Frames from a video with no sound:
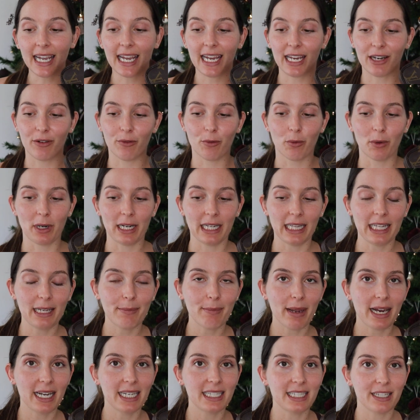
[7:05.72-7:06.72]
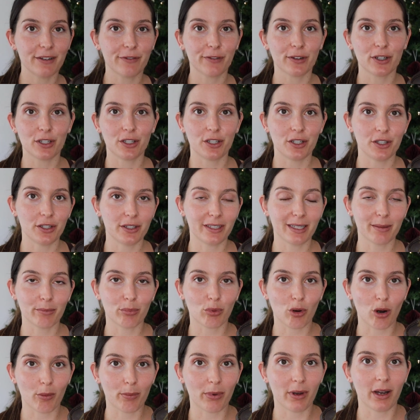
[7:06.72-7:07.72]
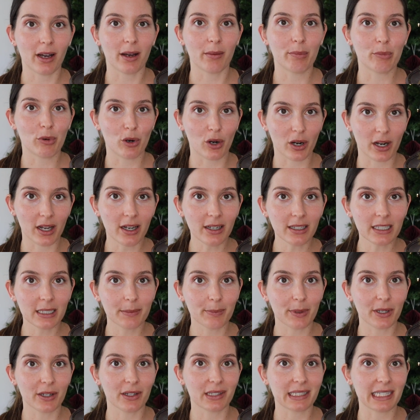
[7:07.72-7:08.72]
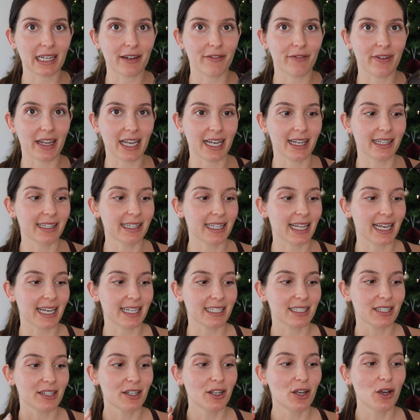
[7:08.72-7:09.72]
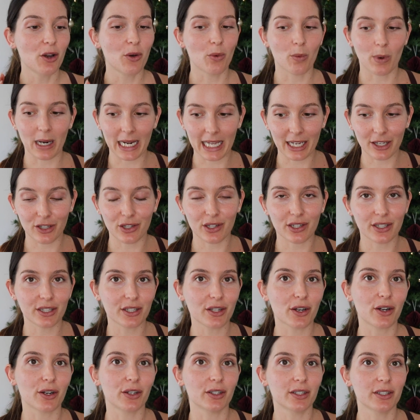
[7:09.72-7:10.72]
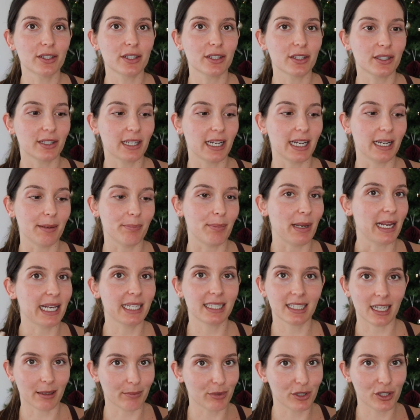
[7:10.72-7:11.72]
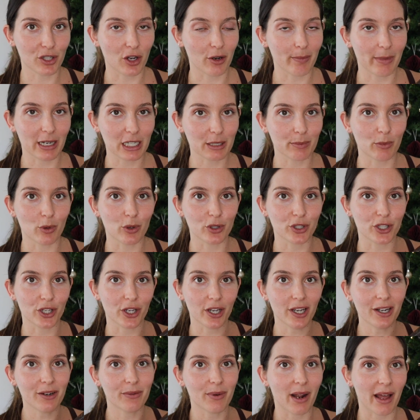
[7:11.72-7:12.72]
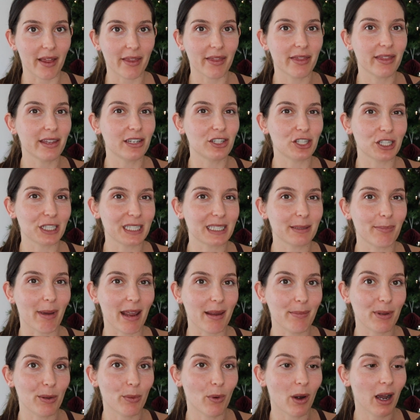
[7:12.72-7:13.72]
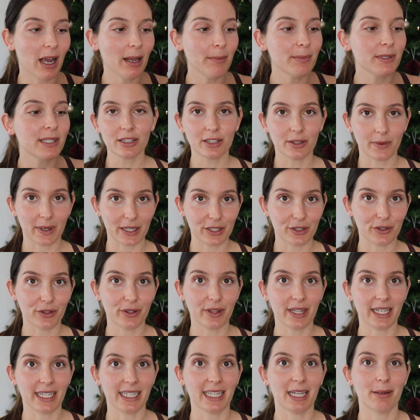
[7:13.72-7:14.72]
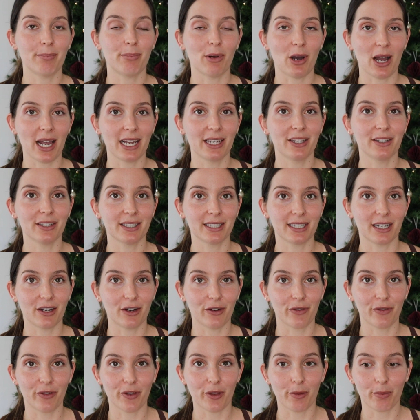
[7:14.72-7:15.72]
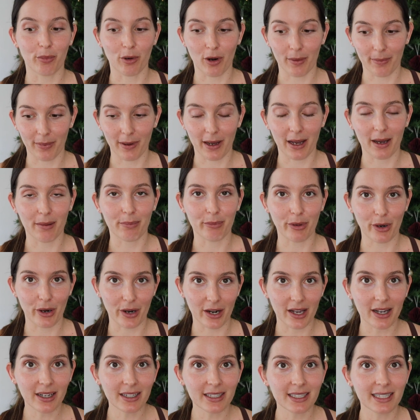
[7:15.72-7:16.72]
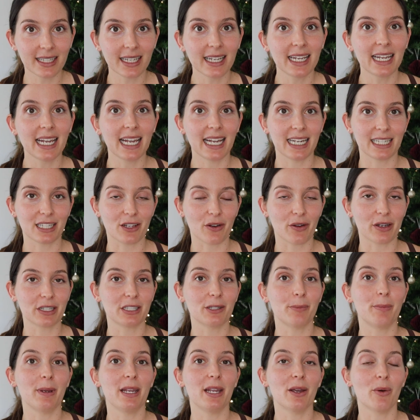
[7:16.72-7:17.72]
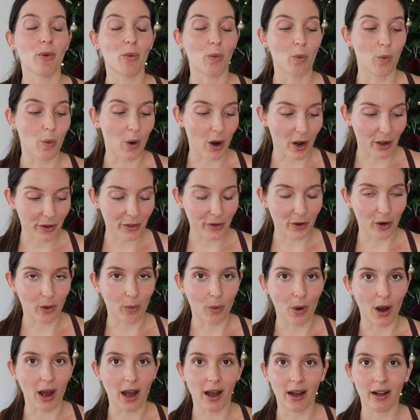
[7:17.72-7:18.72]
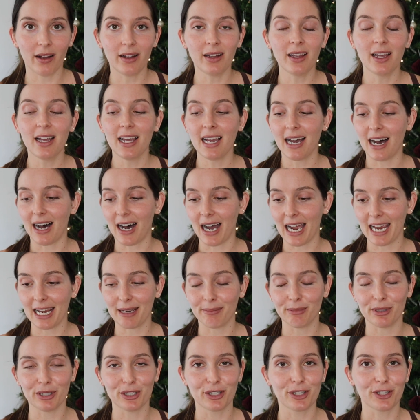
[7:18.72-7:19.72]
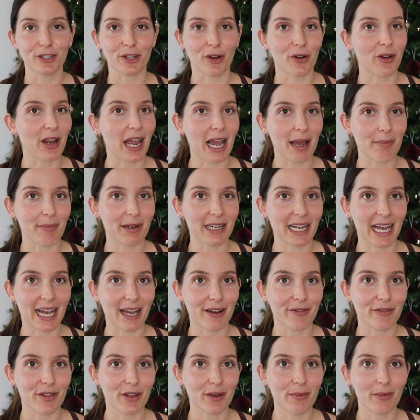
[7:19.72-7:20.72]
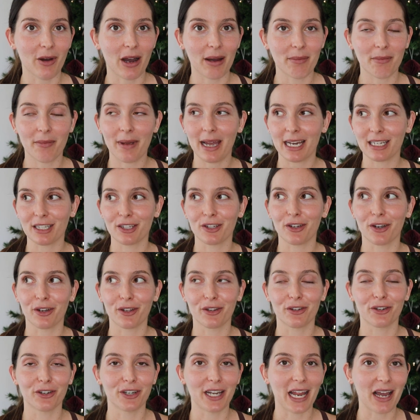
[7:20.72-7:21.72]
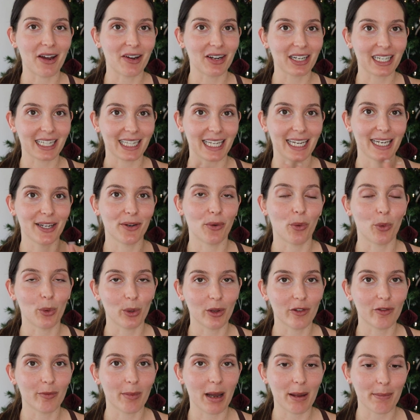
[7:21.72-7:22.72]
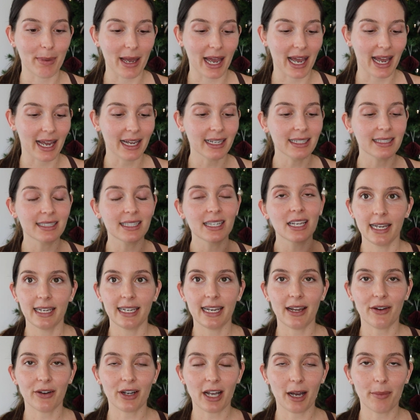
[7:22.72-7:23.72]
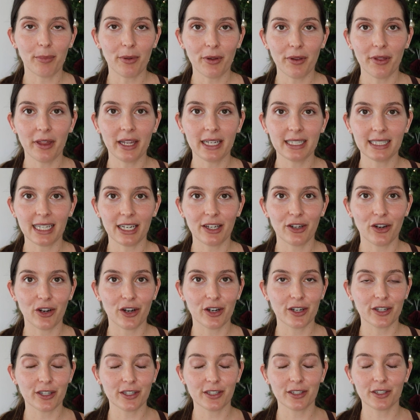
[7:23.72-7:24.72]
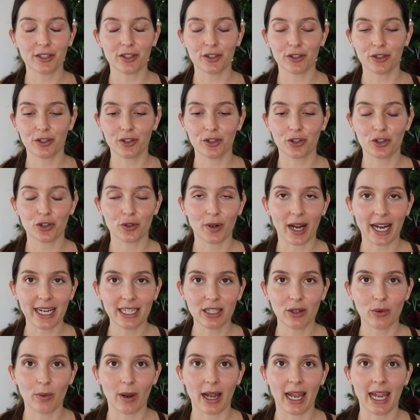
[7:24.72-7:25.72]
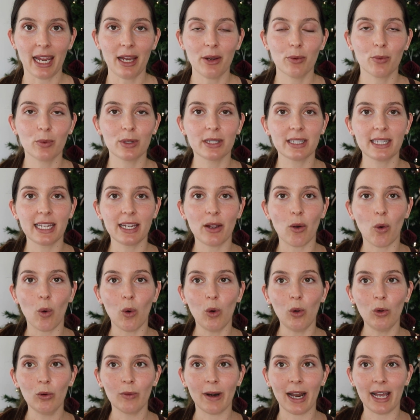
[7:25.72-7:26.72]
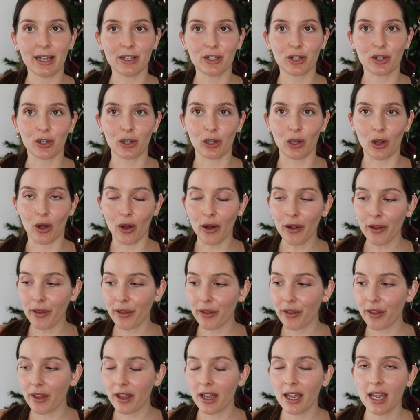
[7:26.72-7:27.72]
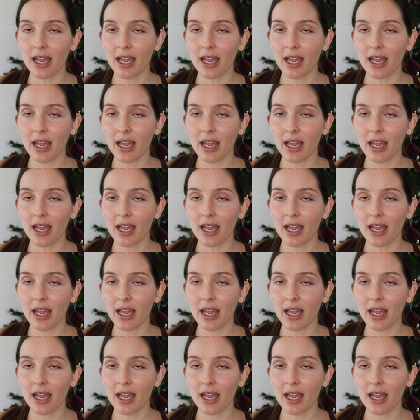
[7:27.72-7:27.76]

it really made a difference using proper products because I found that when I used those, it picked up so much more dirt rather than just baby wipes. So I do think that buying yourself the proper products is going to be worth your while. I am so happy to have them. I'm about to go through now and clean all of my bags. Now, a couple of things I noticed straight away was the all-rounder cloth